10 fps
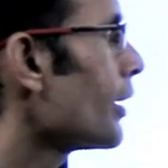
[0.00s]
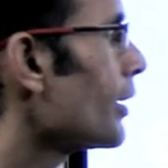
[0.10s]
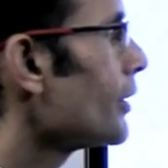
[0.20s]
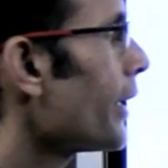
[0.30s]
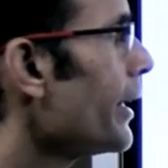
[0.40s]

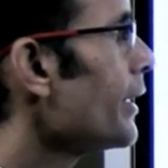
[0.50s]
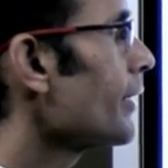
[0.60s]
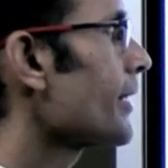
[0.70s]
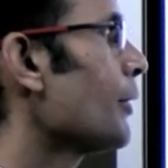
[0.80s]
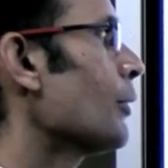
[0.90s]
the hint
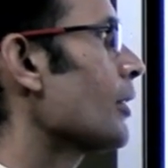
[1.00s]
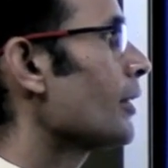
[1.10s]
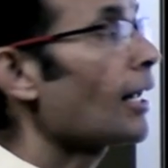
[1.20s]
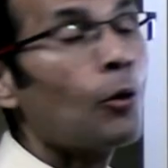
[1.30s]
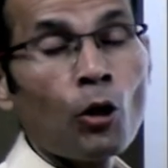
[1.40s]
is given.
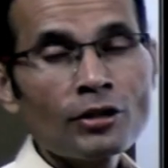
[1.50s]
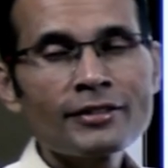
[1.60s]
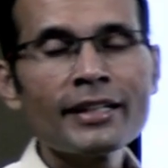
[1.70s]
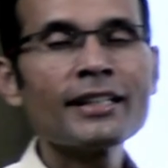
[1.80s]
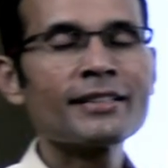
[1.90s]
Now on
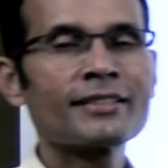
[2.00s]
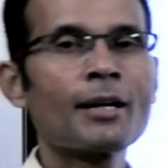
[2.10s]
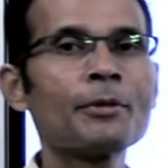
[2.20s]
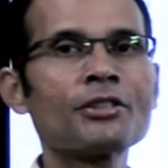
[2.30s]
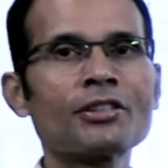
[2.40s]
CNS
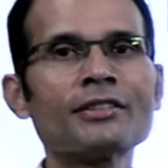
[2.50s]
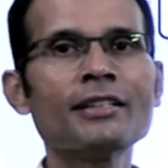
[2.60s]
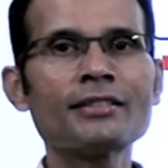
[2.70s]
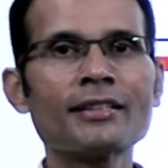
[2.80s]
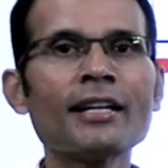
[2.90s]
examination,
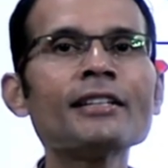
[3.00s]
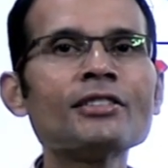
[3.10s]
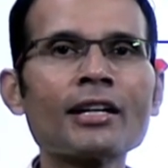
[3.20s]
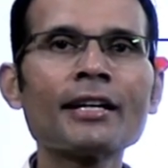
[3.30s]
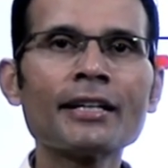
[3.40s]
this is
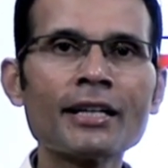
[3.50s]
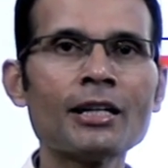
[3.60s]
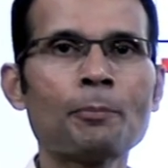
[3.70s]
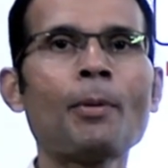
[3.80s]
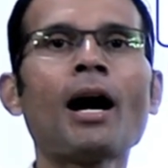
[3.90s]
the
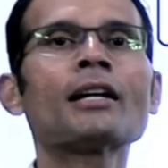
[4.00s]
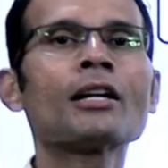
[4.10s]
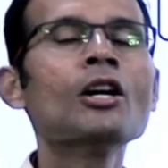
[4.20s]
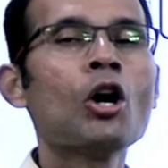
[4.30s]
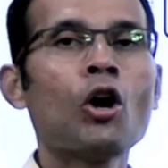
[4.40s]
critical part
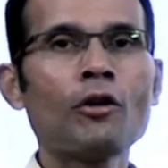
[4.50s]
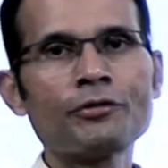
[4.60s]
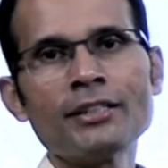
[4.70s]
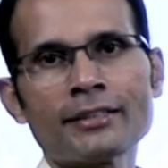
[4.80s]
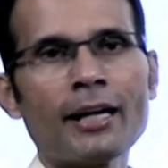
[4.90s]
of this